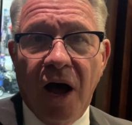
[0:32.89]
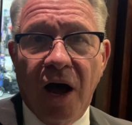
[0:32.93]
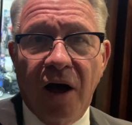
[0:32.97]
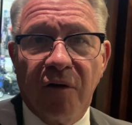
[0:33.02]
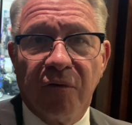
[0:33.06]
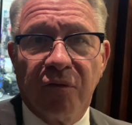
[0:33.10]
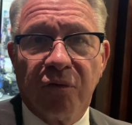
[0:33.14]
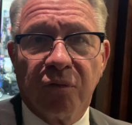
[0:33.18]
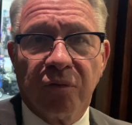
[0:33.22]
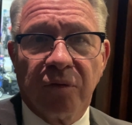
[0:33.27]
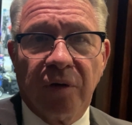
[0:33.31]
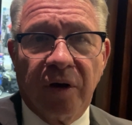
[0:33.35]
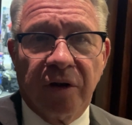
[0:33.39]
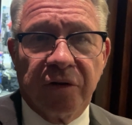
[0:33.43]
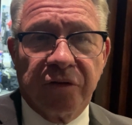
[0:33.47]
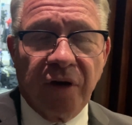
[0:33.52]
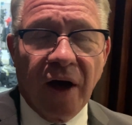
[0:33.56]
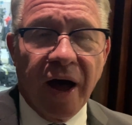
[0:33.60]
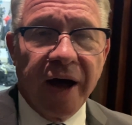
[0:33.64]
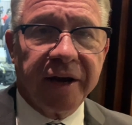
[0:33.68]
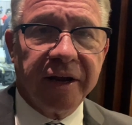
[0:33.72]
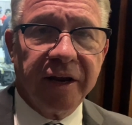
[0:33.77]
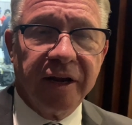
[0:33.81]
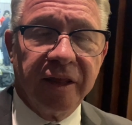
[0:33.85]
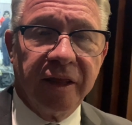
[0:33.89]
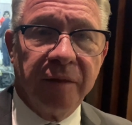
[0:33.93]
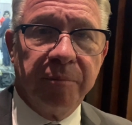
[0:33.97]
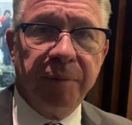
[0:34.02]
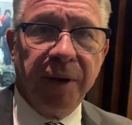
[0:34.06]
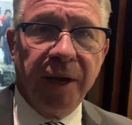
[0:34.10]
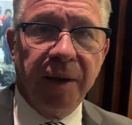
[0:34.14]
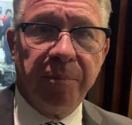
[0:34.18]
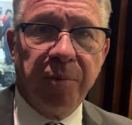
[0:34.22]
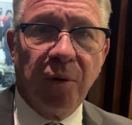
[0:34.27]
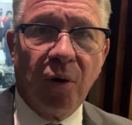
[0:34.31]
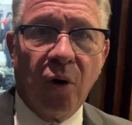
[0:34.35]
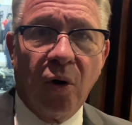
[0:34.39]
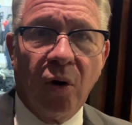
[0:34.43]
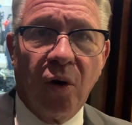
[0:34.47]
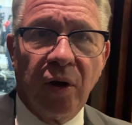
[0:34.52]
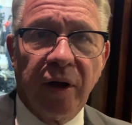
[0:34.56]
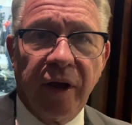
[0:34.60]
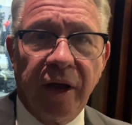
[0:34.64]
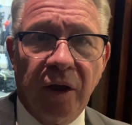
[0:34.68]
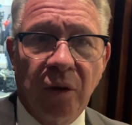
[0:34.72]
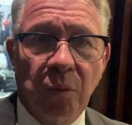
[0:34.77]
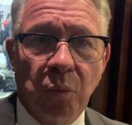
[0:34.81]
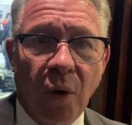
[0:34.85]
of talking to the people
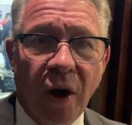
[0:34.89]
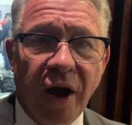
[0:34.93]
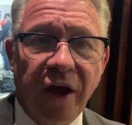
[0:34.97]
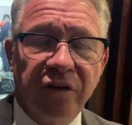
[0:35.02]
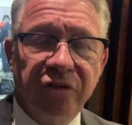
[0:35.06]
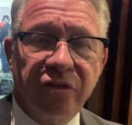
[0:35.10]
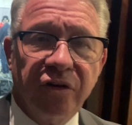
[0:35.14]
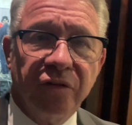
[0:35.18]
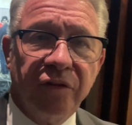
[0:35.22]
in ways